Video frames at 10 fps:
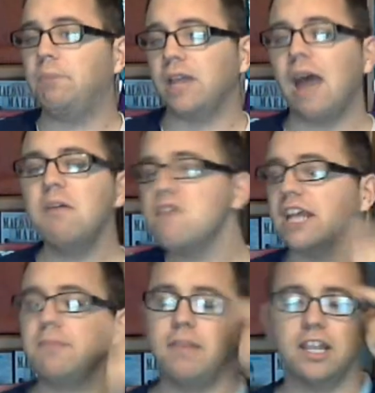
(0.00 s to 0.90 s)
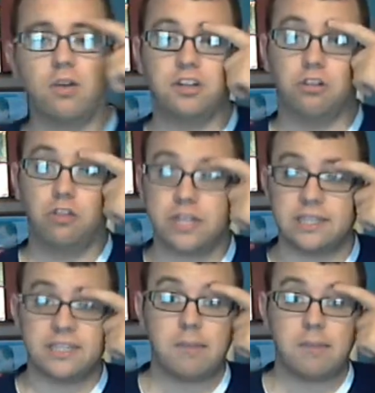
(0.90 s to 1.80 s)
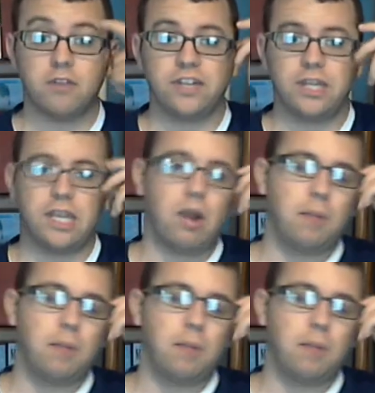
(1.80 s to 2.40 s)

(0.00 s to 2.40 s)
but I would recommend going to look at the demo video.